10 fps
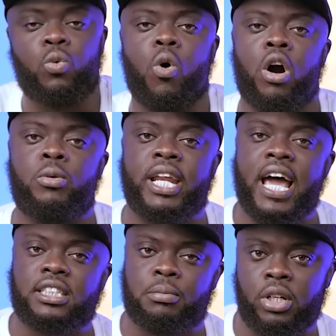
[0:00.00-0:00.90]
war with
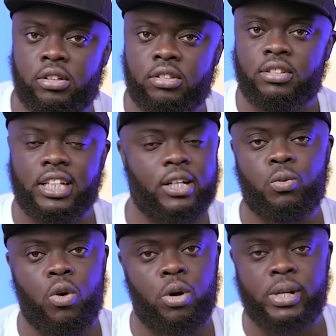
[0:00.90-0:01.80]
us, bro. They
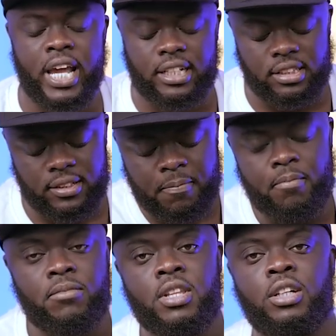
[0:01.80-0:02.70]
can war with us.
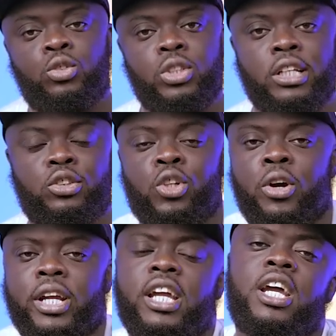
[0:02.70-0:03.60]
To the
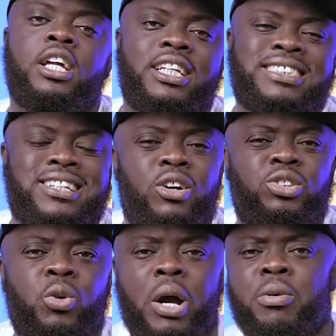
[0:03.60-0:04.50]
story, this
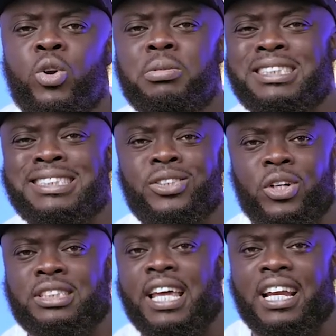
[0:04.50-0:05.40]
country, why we not be
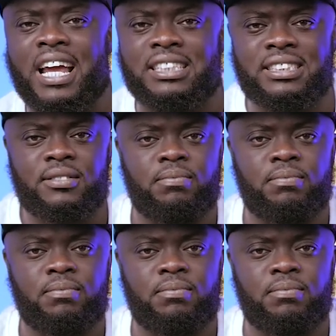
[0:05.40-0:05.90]
serious like that?